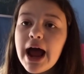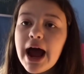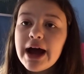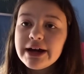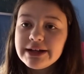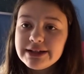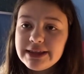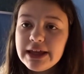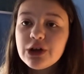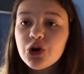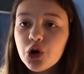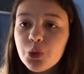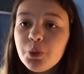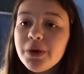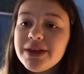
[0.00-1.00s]
And they
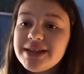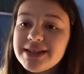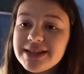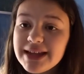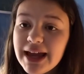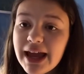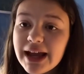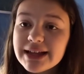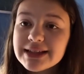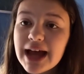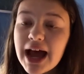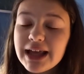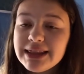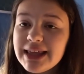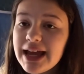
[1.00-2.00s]
come with 6,
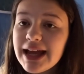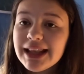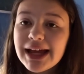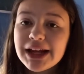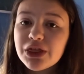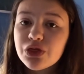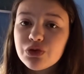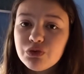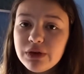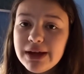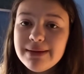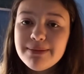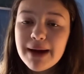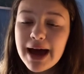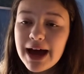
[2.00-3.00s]
and they are like
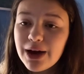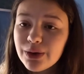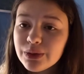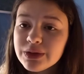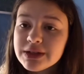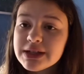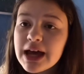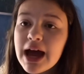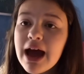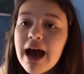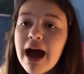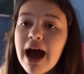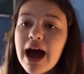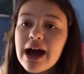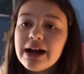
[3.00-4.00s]
£3.
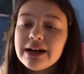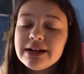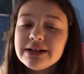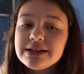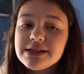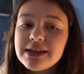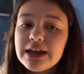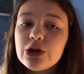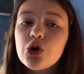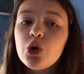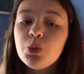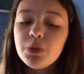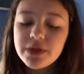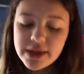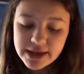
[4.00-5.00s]
And they
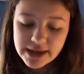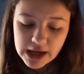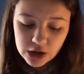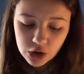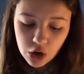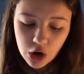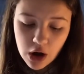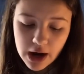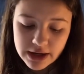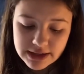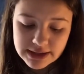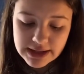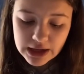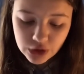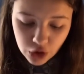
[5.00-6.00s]
come with a yellow. And
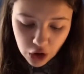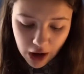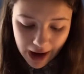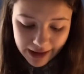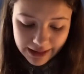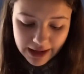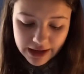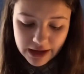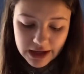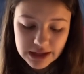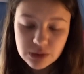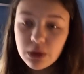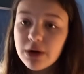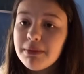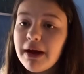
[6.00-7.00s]
yellow highlighter is
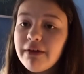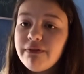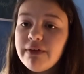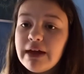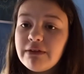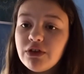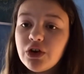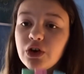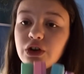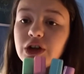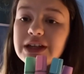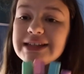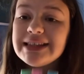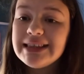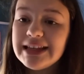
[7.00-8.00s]
one of my favourite
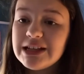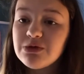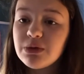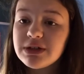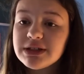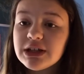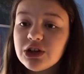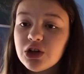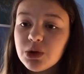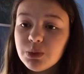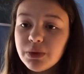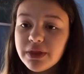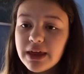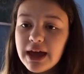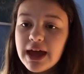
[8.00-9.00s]
colours, and this one didn't come
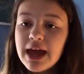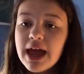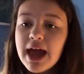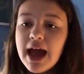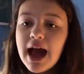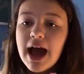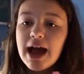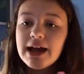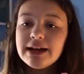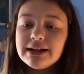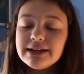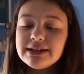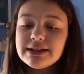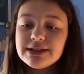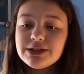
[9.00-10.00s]
with it.
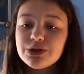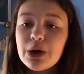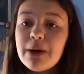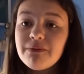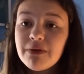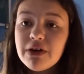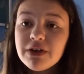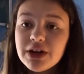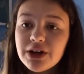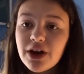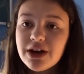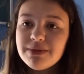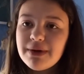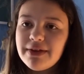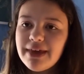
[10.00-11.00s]
And so I'm very
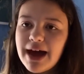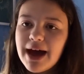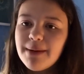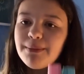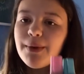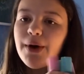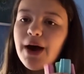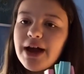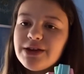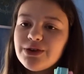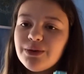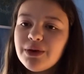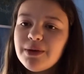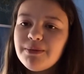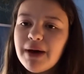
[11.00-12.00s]
annoyed about that. But I
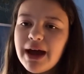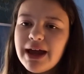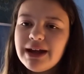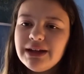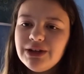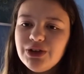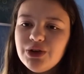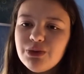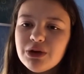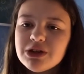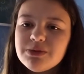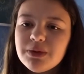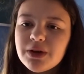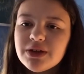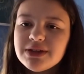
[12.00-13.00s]
don't want to buy any new
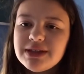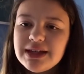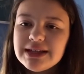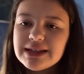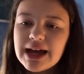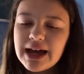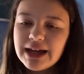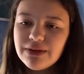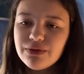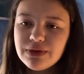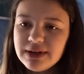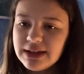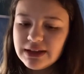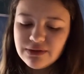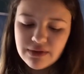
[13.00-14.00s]
ones, because these aren't even
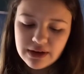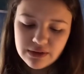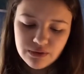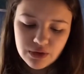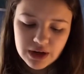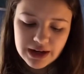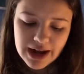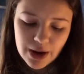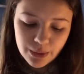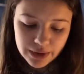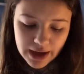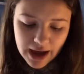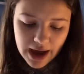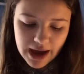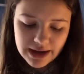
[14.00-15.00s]
nearly running out
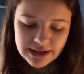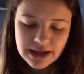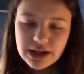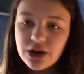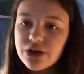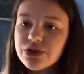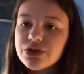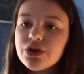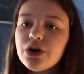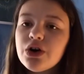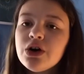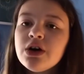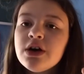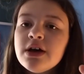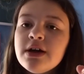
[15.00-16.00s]
yet. And I
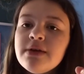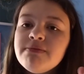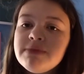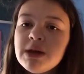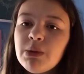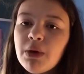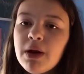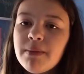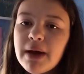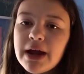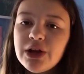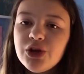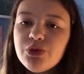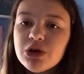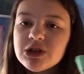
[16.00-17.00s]
also didn't want to buy
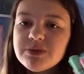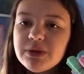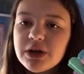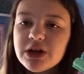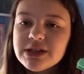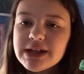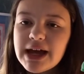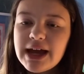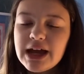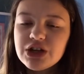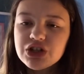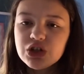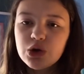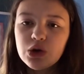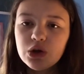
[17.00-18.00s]
new ones because I
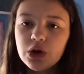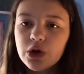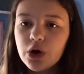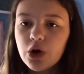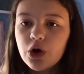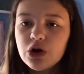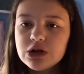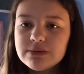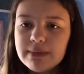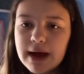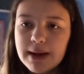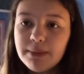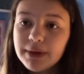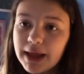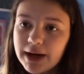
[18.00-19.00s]
actually colour code
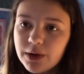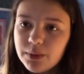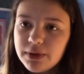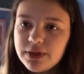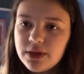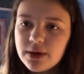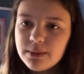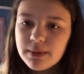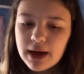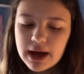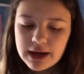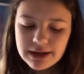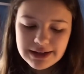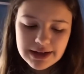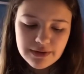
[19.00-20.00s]
my planner with them.
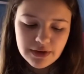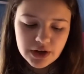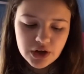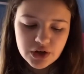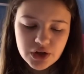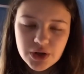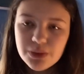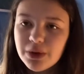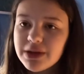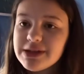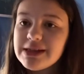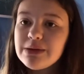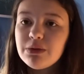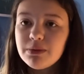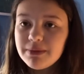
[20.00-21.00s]
And if I got new ones,
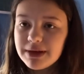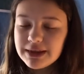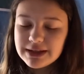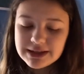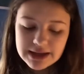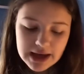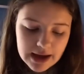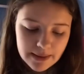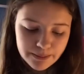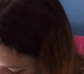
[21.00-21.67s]
they wouldn't be the same.